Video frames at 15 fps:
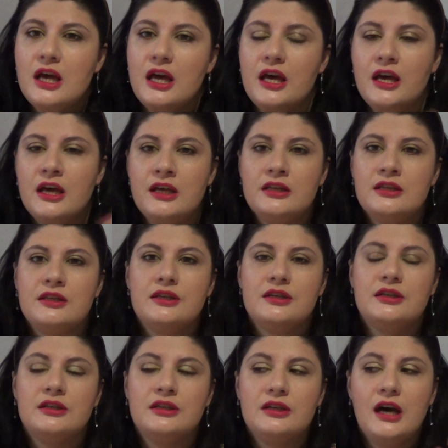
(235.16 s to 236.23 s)
and
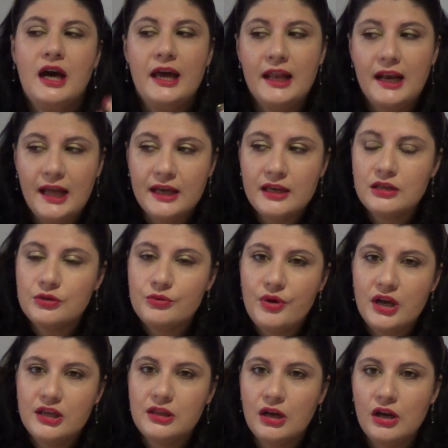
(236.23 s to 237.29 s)
I like it
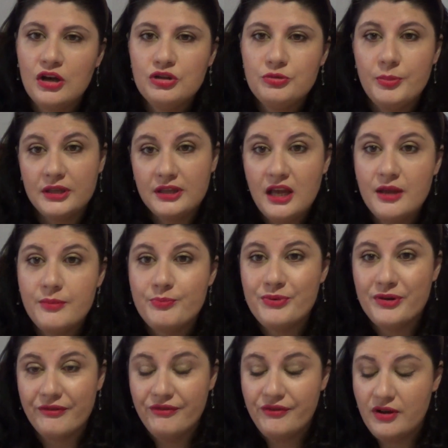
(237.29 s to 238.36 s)
quite a lot, but I
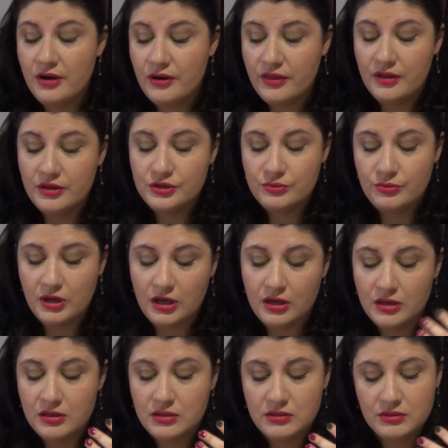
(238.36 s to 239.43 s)
prefer this
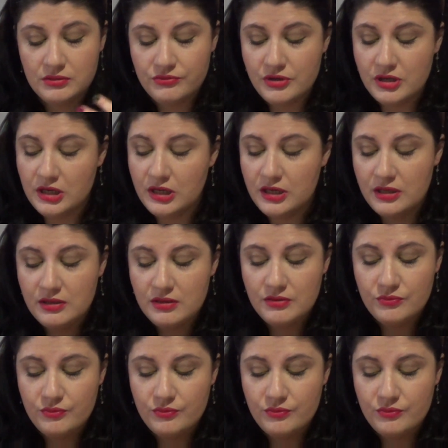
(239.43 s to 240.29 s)
one really